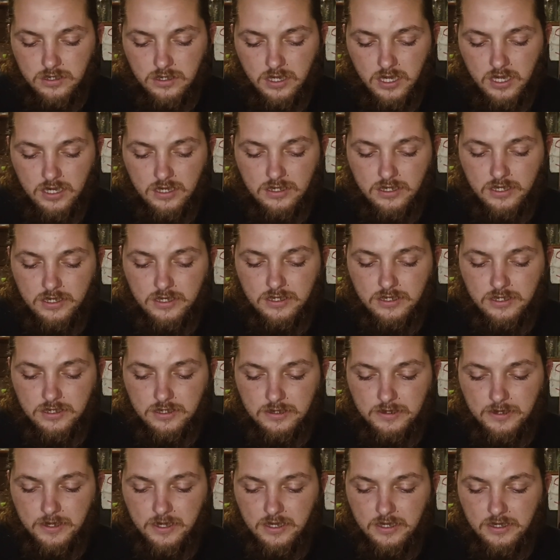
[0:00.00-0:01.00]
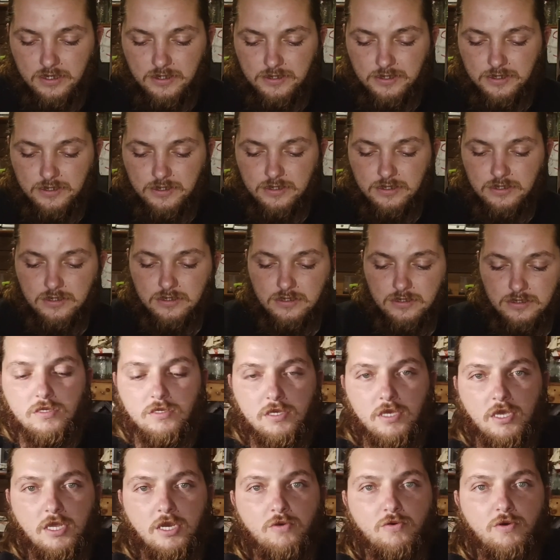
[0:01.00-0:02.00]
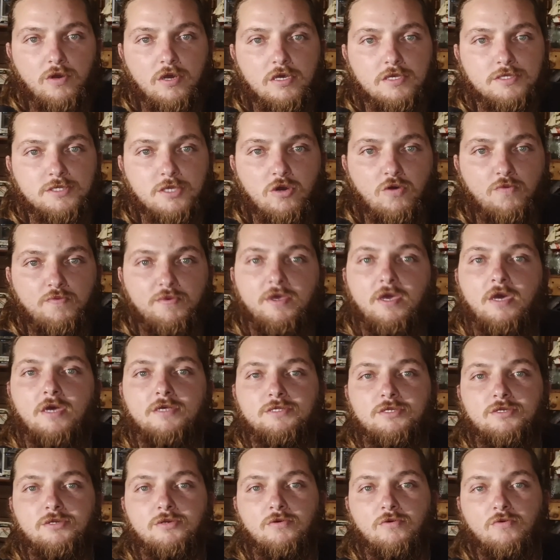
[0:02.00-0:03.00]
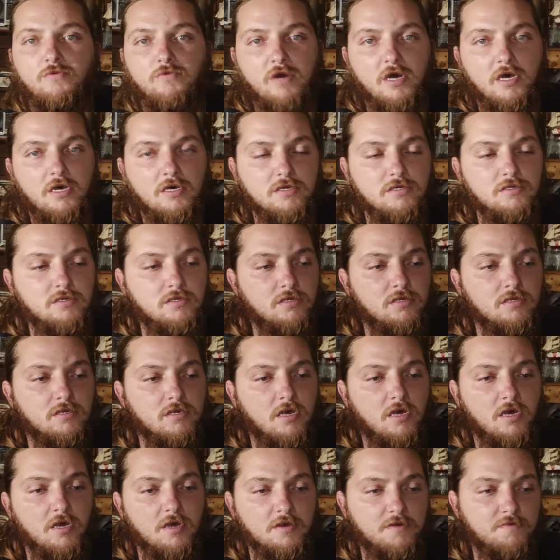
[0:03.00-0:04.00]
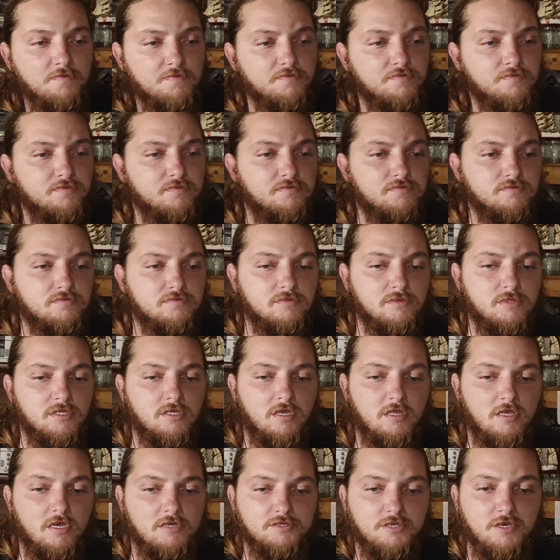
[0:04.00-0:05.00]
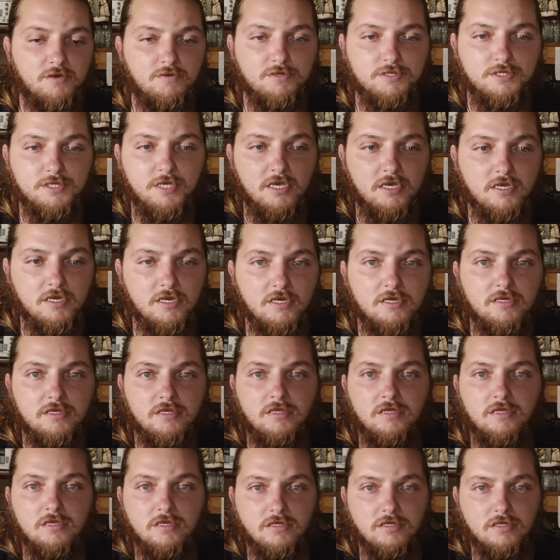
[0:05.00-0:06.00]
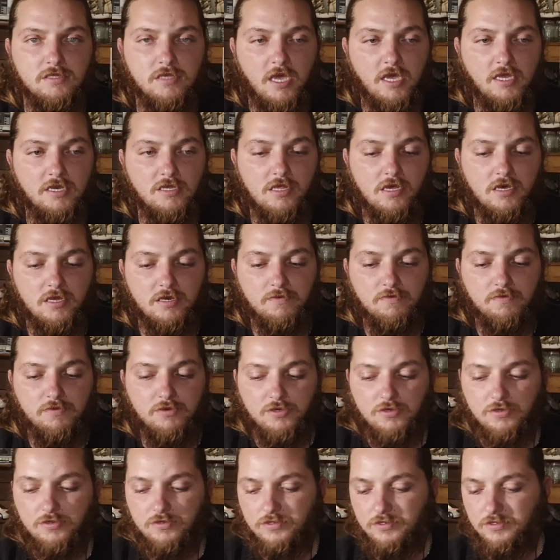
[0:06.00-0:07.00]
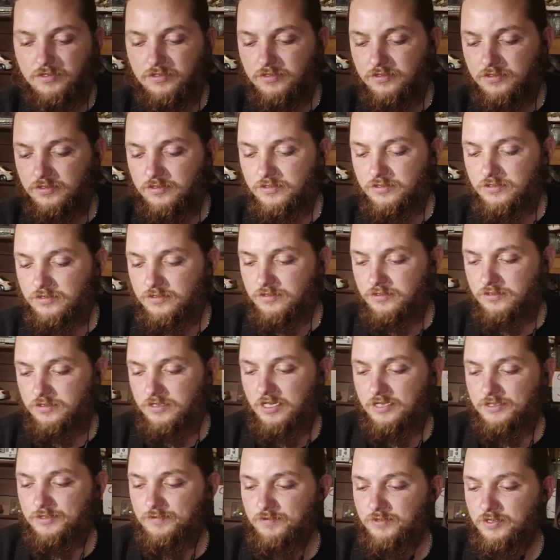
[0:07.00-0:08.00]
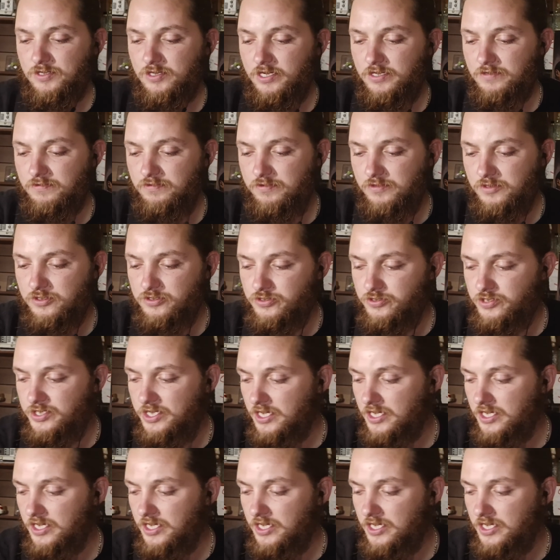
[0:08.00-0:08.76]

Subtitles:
a lot of good things. Anyways, I hope you guys are doing well. As I was saying, I ate a lot of food. Had some great food.